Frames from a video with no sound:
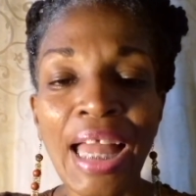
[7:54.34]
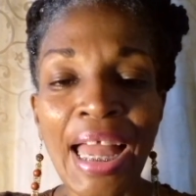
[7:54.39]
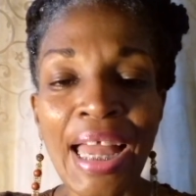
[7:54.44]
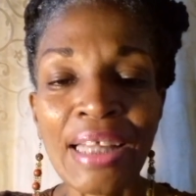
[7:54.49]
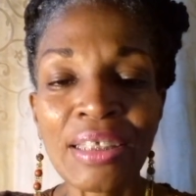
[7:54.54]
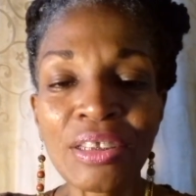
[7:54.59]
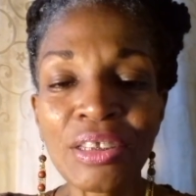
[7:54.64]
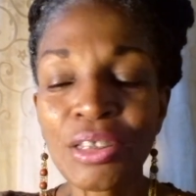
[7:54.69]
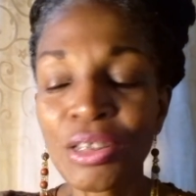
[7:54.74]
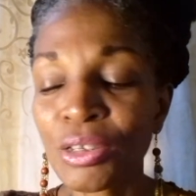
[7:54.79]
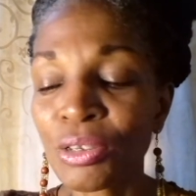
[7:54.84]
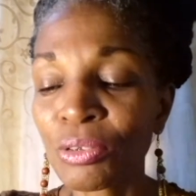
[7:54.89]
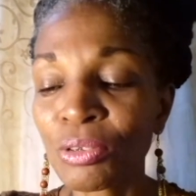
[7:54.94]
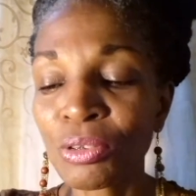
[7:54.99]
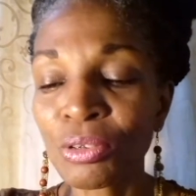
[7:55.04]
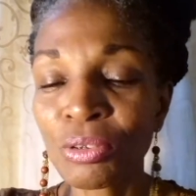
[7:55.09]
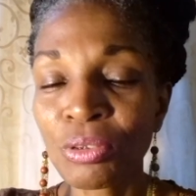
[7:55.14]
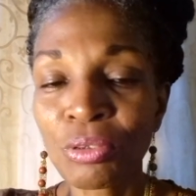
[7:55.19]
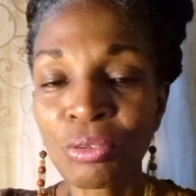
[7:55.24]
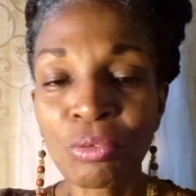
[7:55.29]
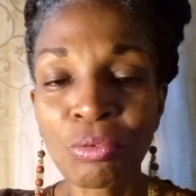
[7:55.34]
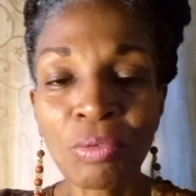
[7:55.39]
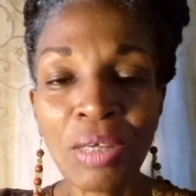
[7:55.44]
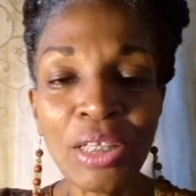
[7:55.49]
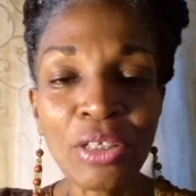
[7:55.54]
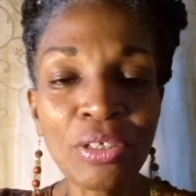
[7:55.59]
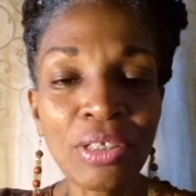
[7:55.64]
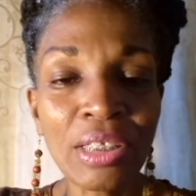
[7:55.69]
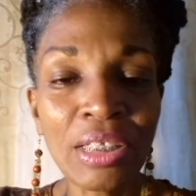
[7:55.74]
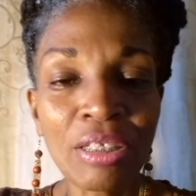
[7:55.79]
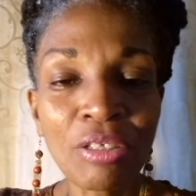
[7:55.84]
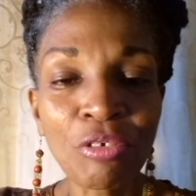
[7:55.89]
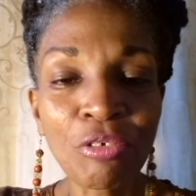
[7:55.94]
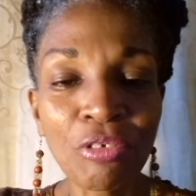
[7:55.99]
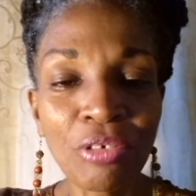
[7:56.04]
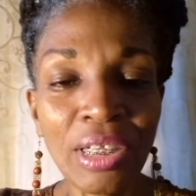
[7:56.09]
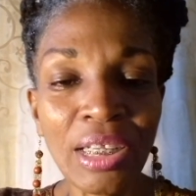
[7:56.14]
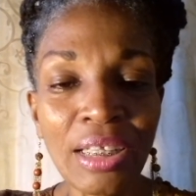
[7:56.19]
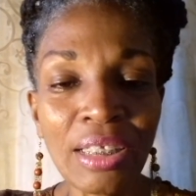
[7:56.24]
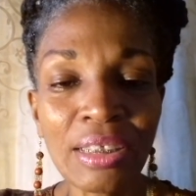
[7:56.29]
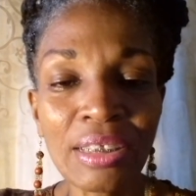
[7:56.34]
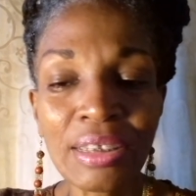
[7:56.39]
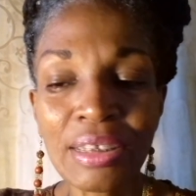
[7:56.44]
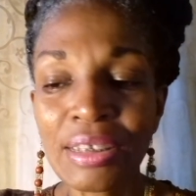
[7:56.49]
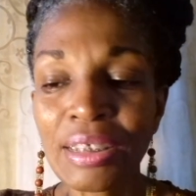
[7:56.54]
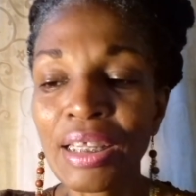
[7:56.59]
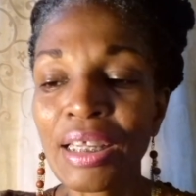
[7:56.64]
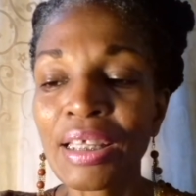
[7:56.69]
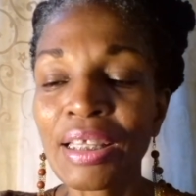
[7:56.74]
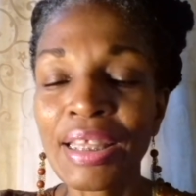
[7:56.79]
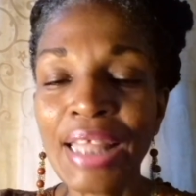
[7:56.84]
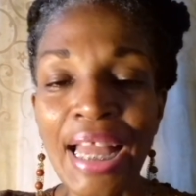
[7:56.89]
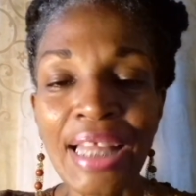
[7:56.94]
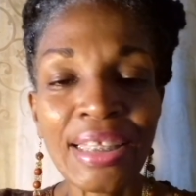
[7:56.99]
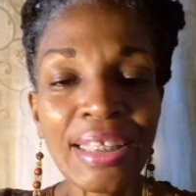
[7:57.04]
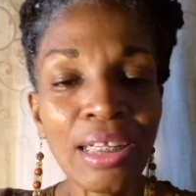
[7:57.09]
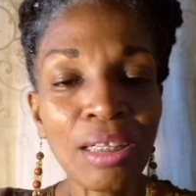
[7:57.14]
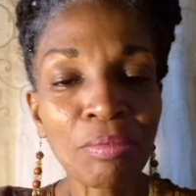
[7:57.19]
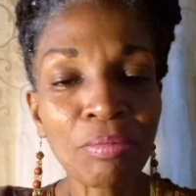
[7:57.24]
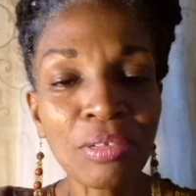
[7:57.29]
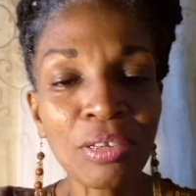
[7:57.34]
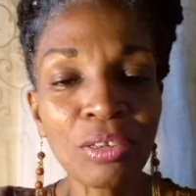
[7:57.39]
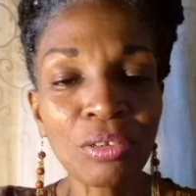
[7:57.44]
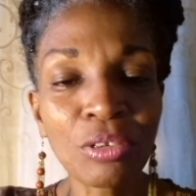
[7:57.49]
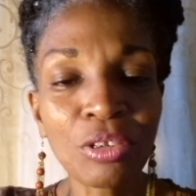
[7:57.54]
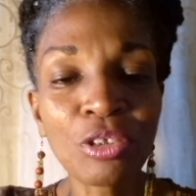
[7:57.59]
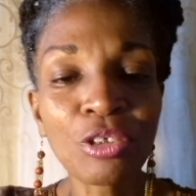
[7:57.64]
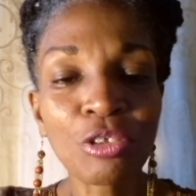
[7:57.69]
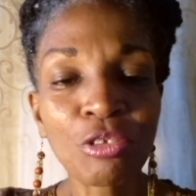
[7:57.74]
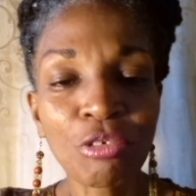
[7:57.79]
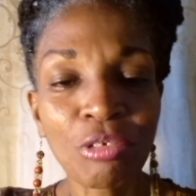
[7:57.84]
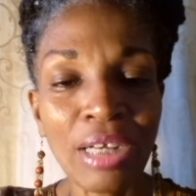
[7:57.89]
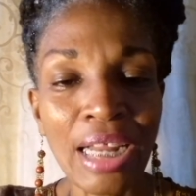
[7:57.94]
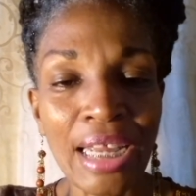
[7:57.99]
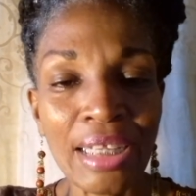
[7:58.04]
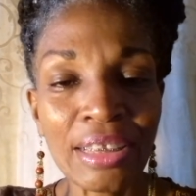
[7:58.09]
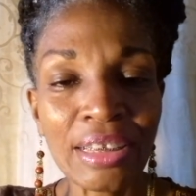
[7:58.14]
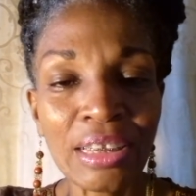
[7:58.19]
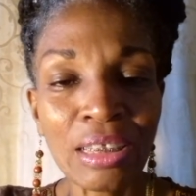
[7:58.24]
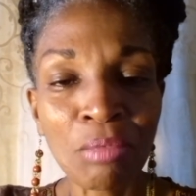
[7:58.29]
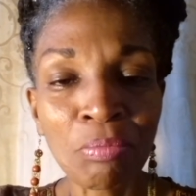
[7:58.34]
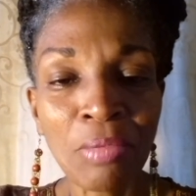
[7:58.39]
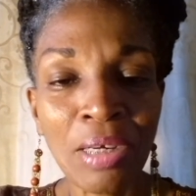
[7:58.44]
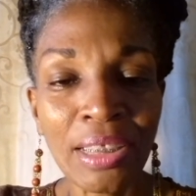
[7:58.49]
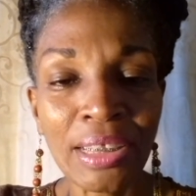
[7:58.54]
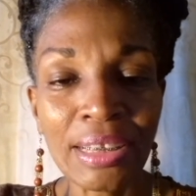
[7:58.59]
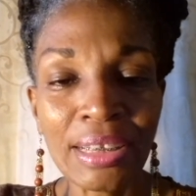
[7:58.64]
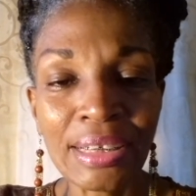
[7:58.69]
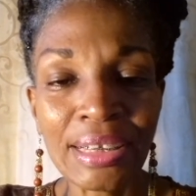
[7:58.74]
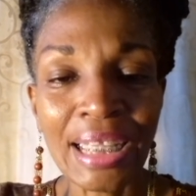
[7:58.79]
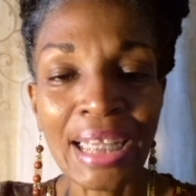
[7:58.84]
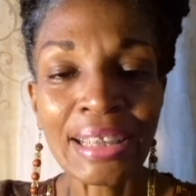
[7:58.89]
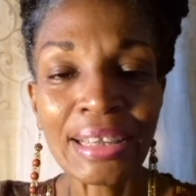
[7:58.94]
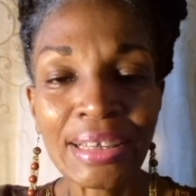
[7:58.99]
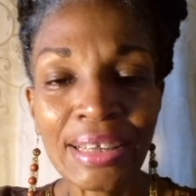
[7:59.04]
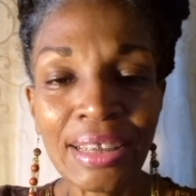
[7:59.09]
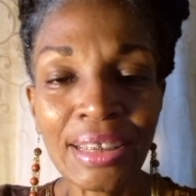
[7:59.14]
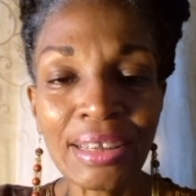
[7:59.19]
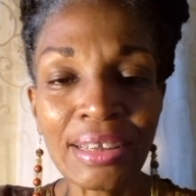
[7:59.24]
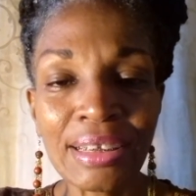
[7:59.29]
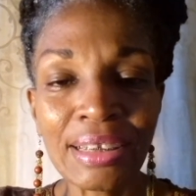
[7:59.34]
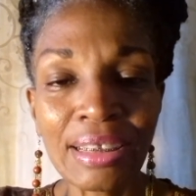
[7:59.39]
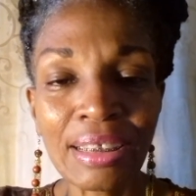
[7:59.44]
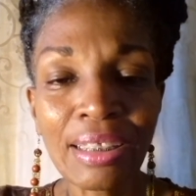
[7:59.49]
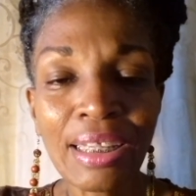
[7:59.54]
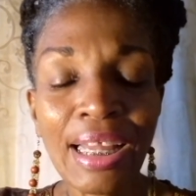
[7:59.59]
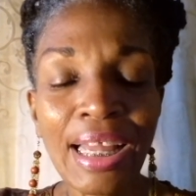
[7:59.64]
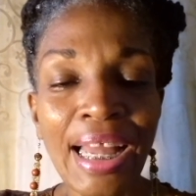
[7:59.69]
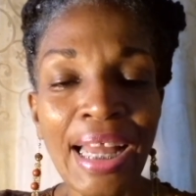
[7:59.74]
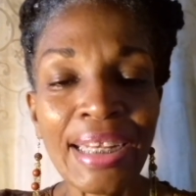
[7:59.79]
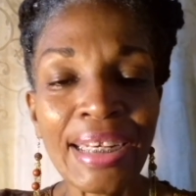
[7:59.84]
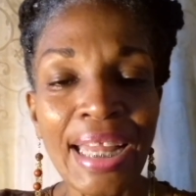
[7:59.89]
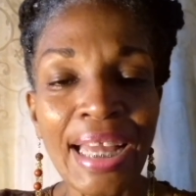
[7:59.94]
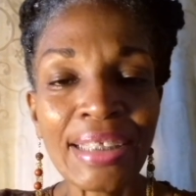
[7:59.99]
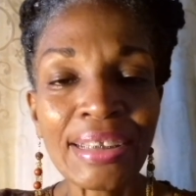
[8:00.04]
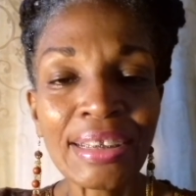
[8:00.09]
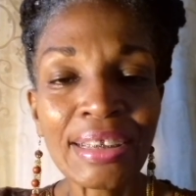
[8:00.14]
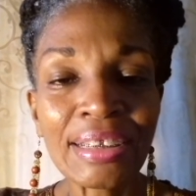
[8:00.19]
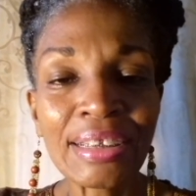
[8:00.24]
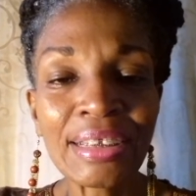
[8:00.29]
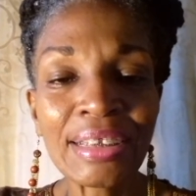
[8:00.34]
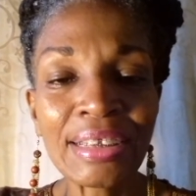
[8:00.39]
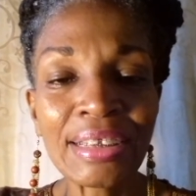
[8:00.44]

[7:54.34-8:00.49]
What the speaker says: and so when you eat greens, that helps to neutralize your body's acidity and acid